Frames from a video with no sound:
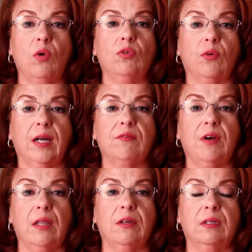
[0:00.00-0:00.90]
own
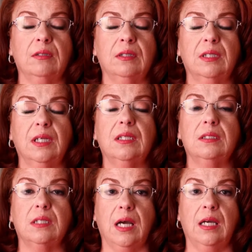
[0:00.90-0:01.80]
grandfather
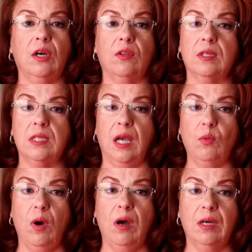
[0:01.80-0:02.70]
dying on the
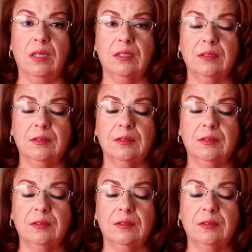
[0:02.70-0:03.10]
sidewalk.